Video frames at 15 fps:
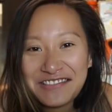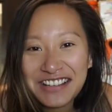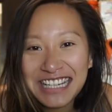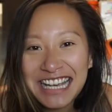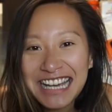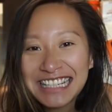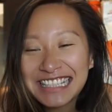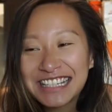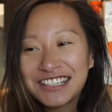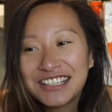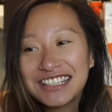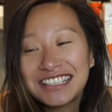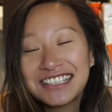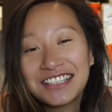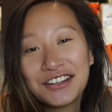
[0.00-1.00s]
because it's
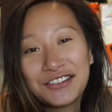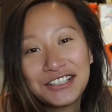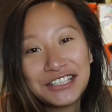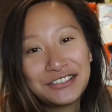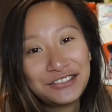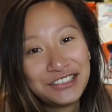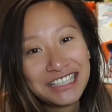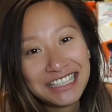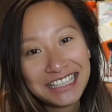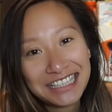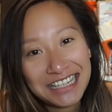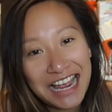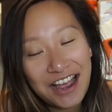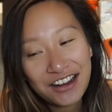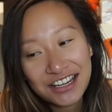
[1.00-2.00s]
just so
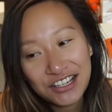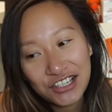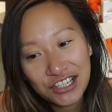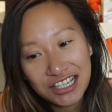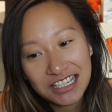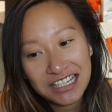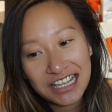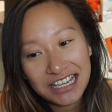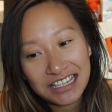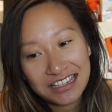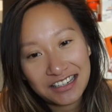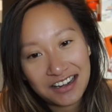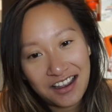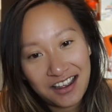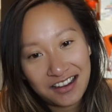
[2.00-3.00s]
sweet. How can she
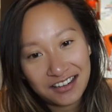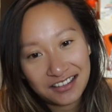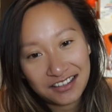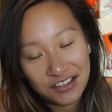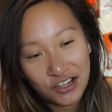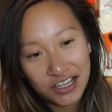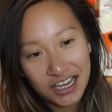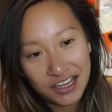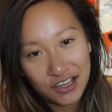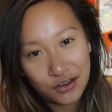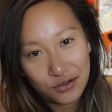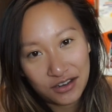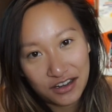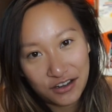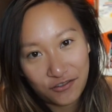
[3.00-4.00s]
like not look at
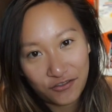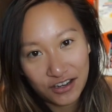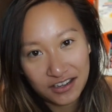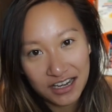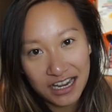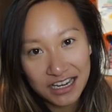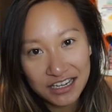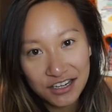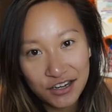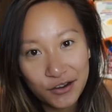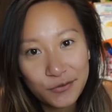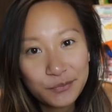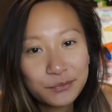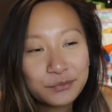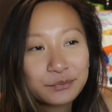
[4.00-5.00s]
you in a different light, you
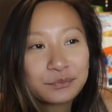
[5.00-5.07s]
know?